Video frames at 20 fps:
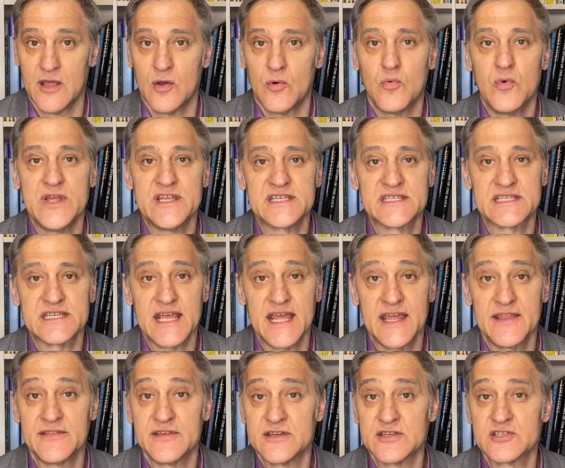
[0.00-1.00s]
We say
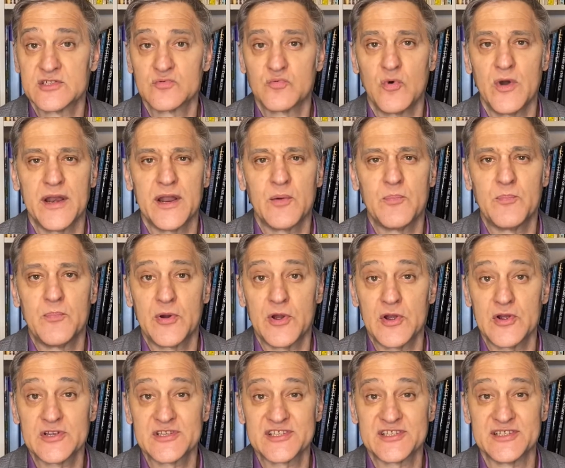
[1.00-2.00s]
this when a
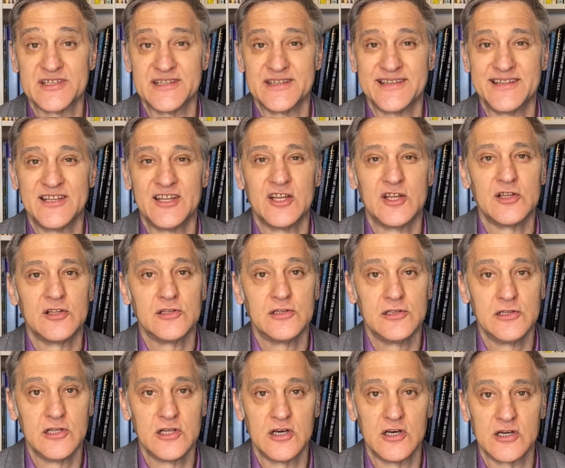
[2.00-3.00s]
person
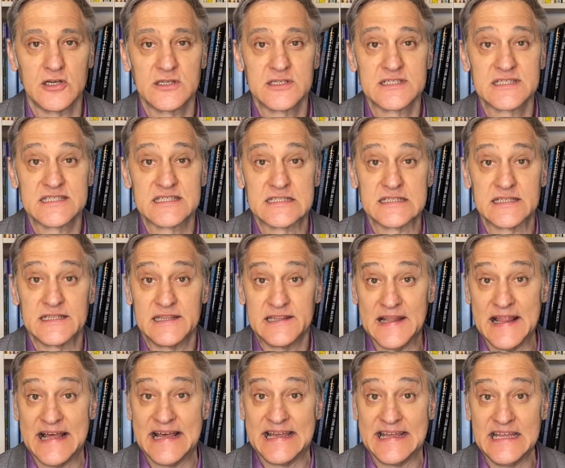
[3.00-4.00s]
looks
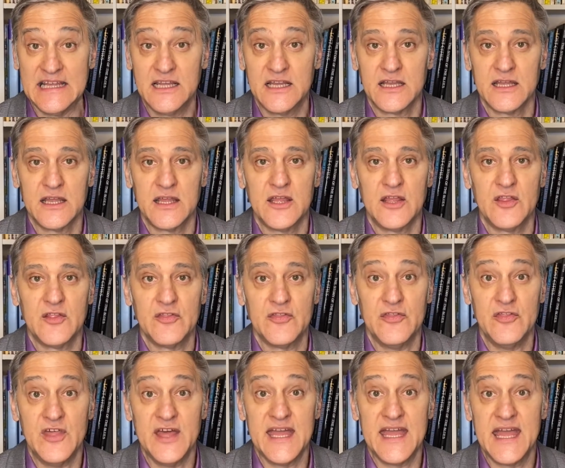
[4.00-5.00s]
like
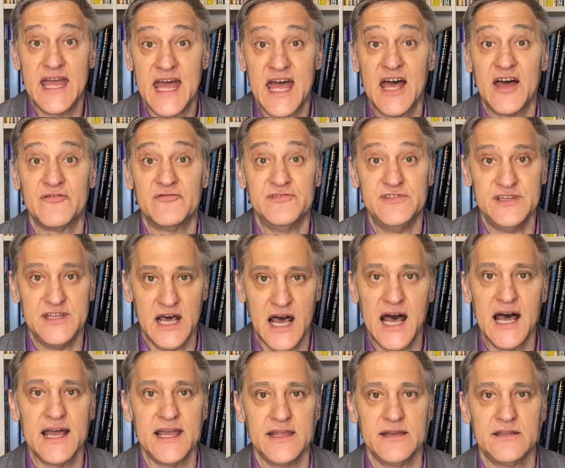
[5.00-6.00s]
they have
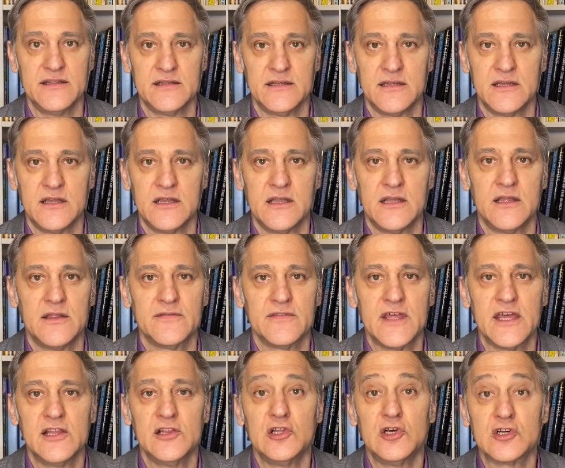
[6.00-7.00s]
died.
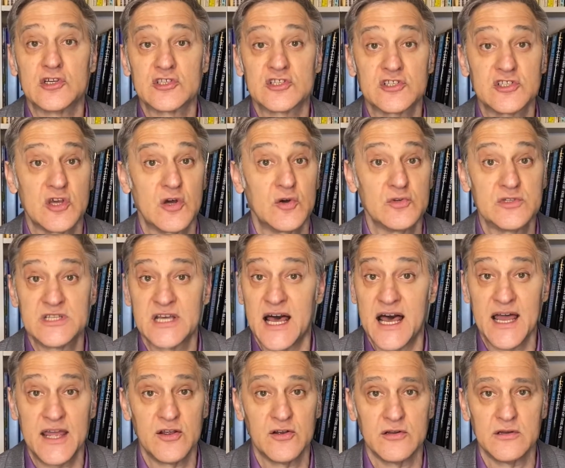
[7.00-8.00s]
They look so
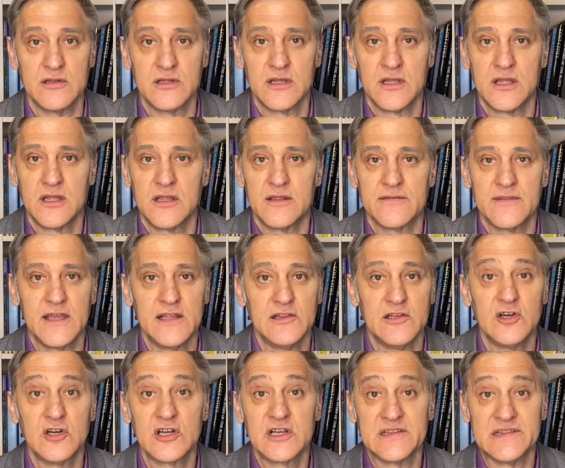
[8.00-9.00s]
tired. They
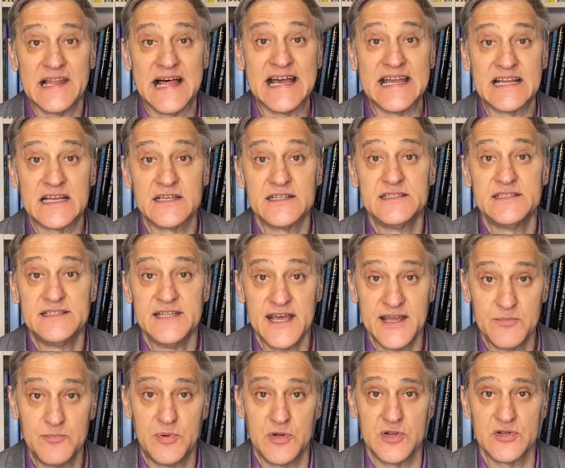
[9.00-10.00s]
look like a
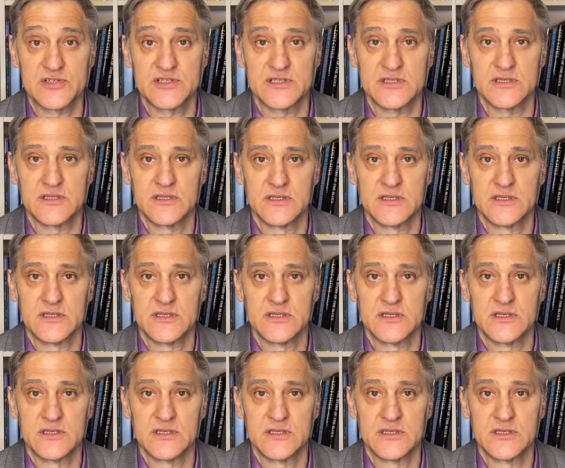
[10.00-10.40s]
dead person.